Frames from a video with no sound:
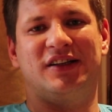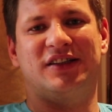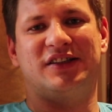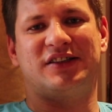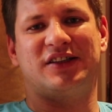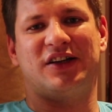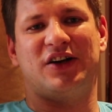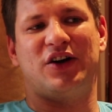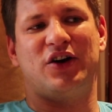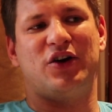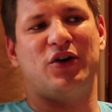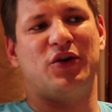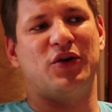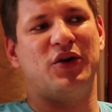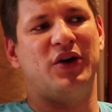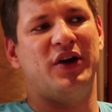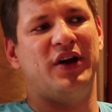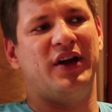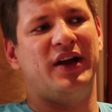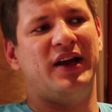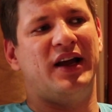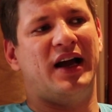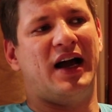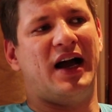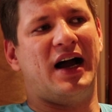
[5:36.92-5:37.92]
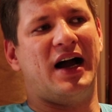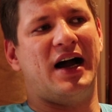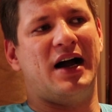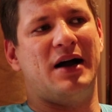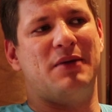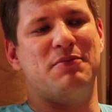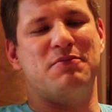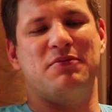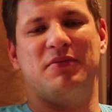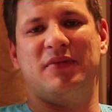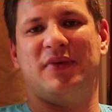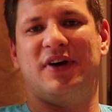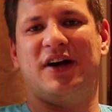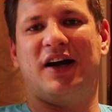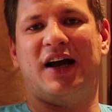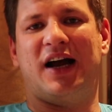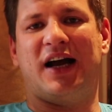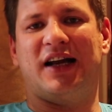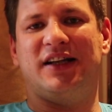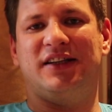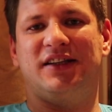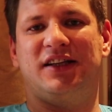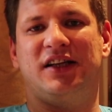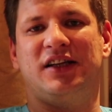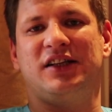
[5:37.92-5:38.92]
So
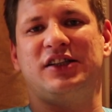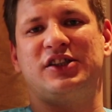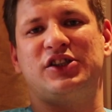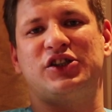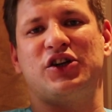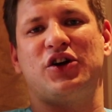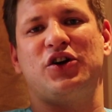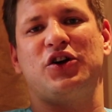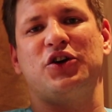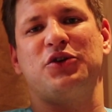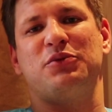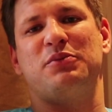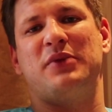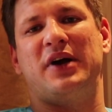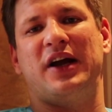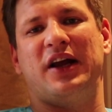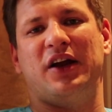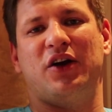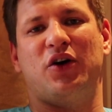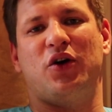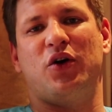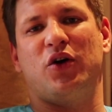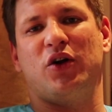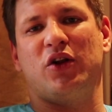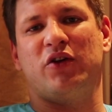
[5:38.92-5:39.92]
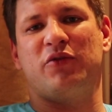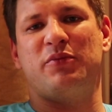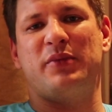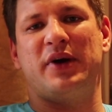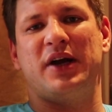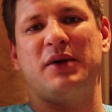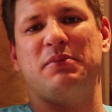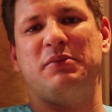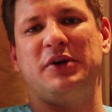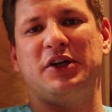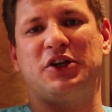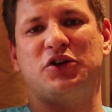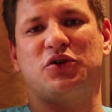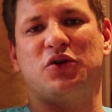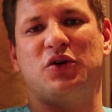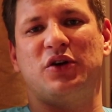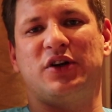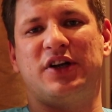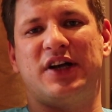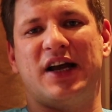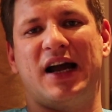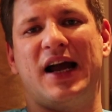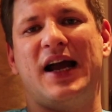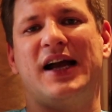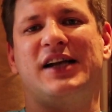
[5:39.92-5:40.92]
I did sold all of my
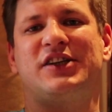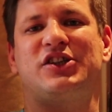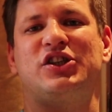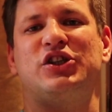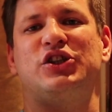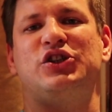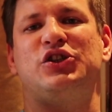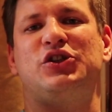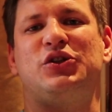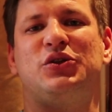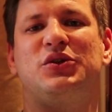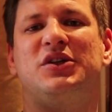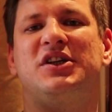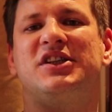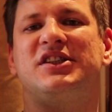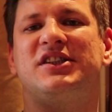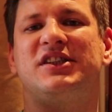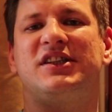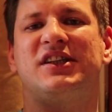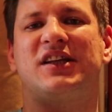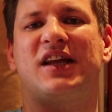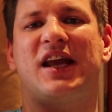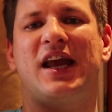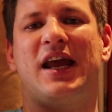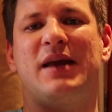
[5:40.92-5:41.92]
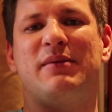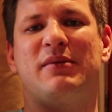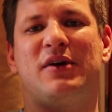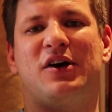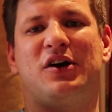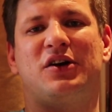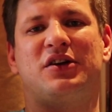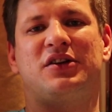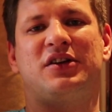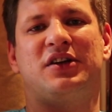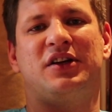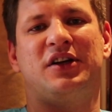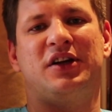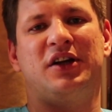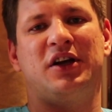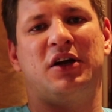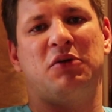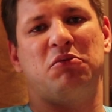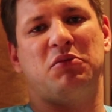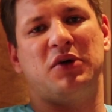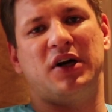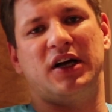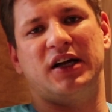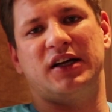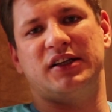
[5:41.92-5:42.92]
Bitcoin Cash as soon as it came out,
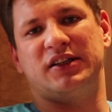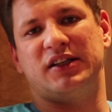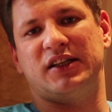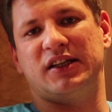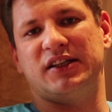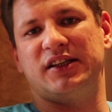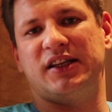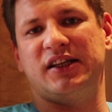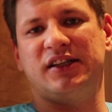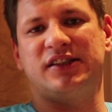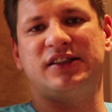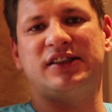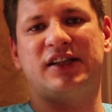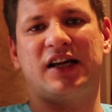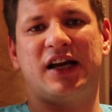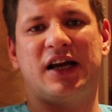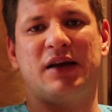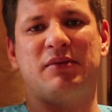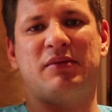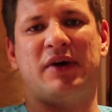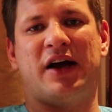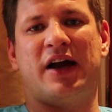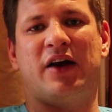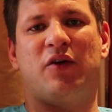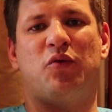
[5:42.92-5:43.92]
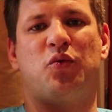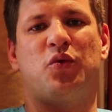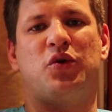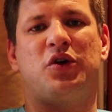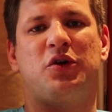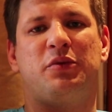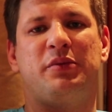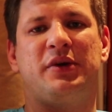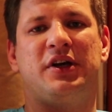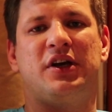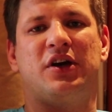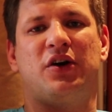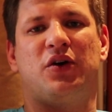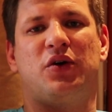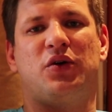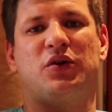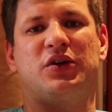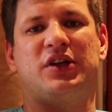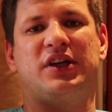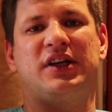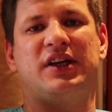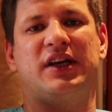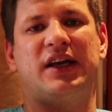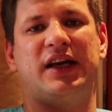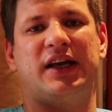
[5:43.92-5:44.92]
but this time I will be
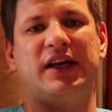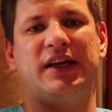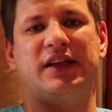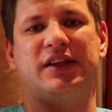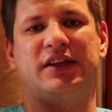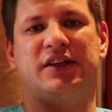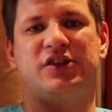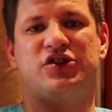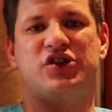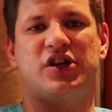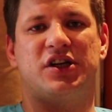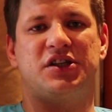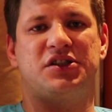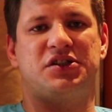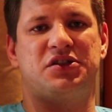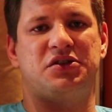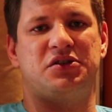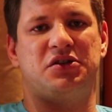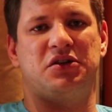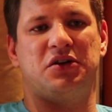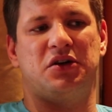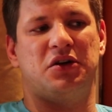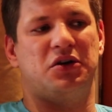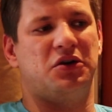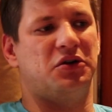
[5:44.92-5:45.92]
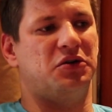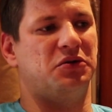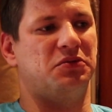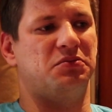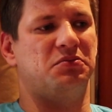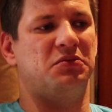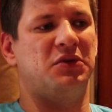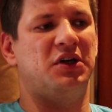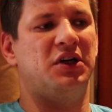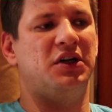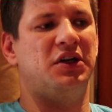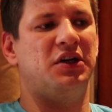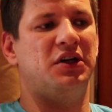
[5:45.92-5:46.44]
holding, and just, you know,